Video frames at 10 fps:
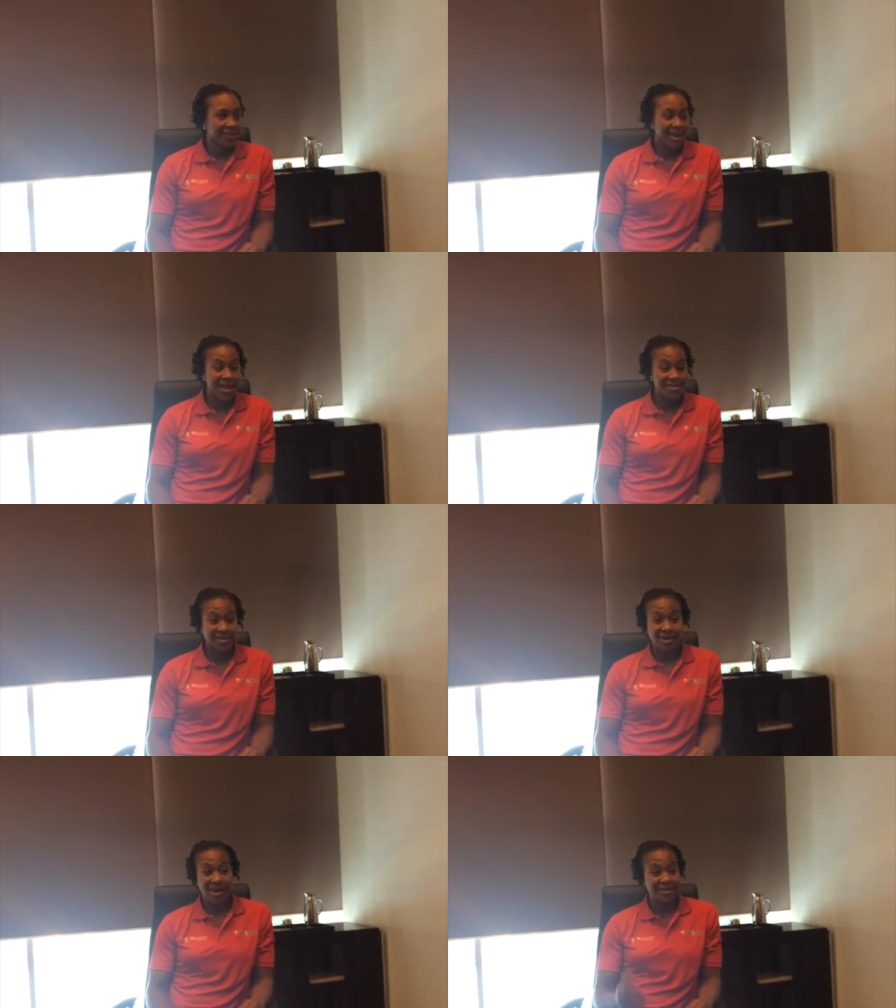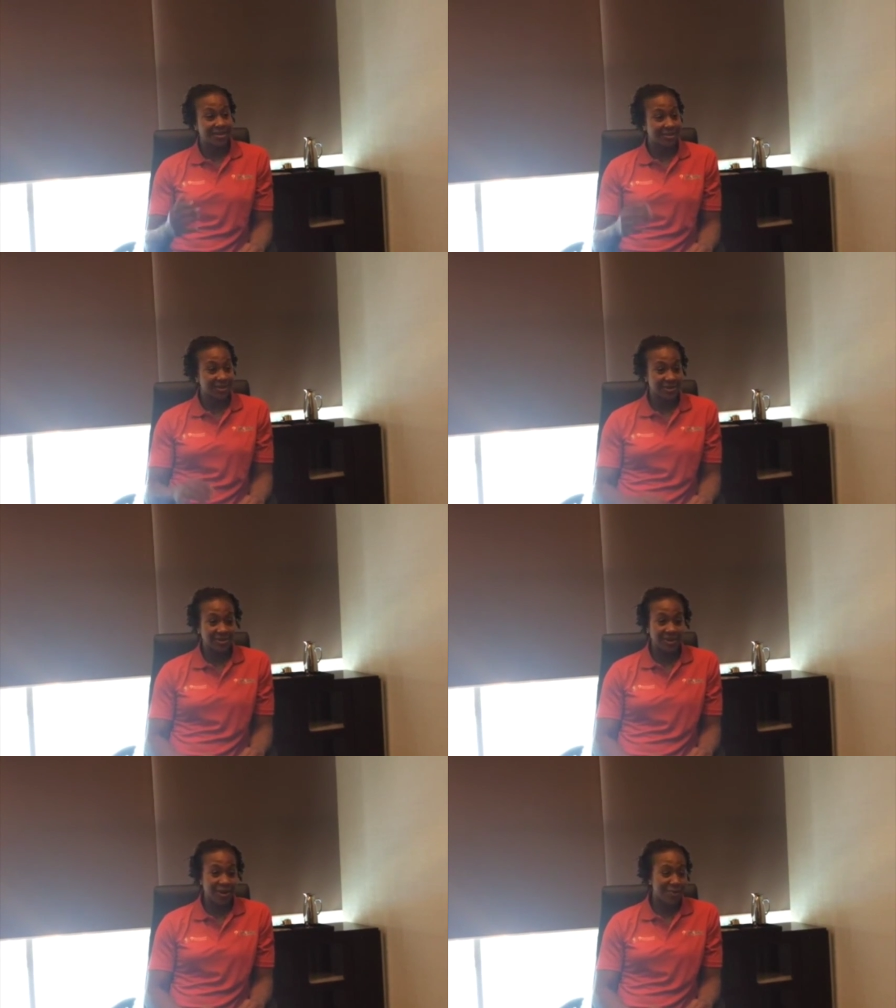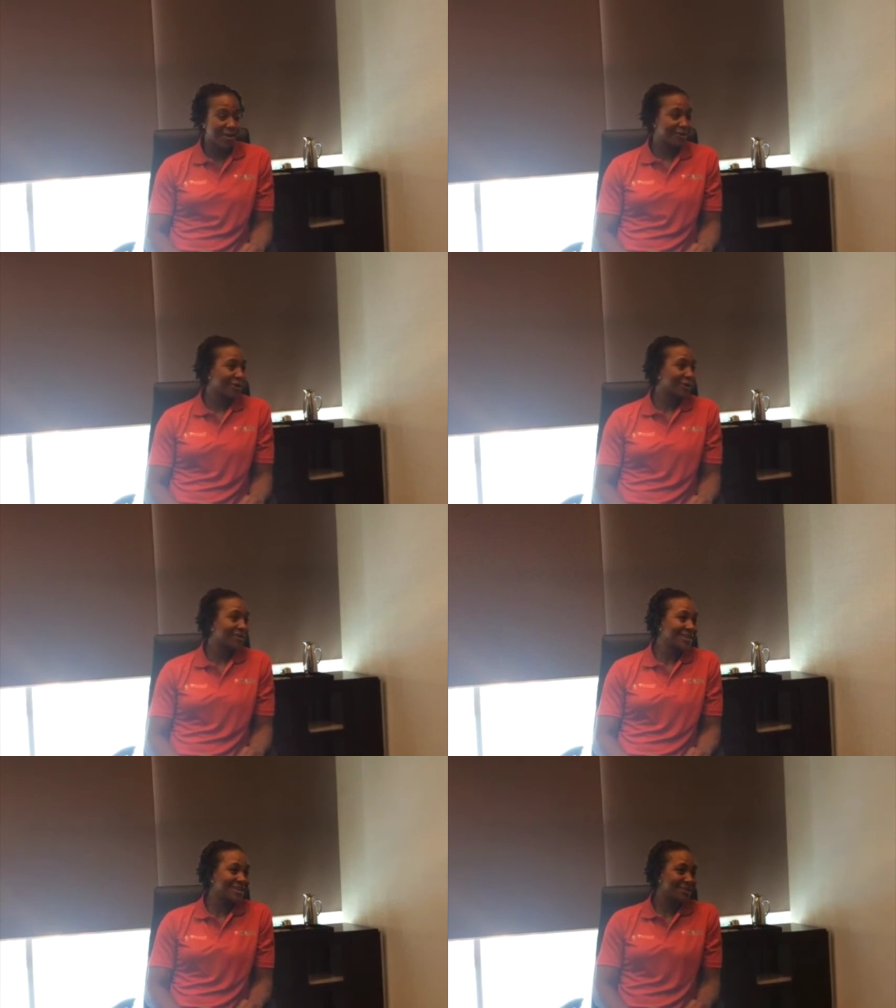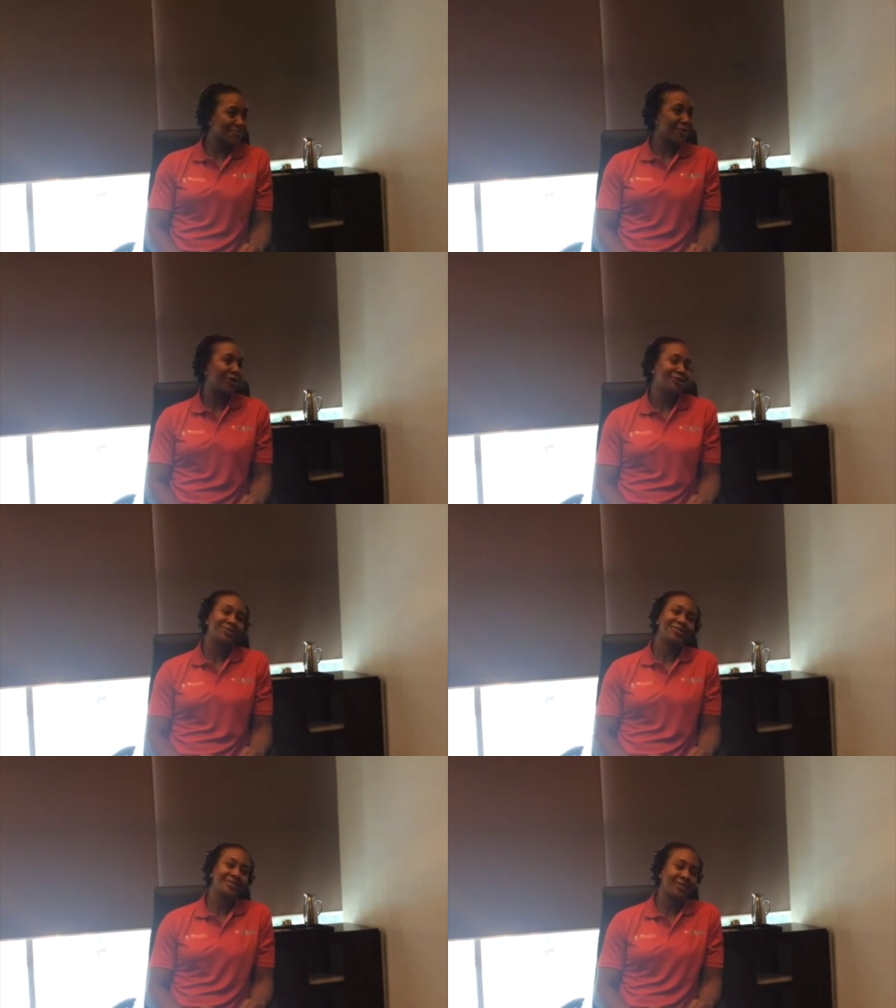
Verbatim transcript: yeah, to I think to all my young Indian ballers,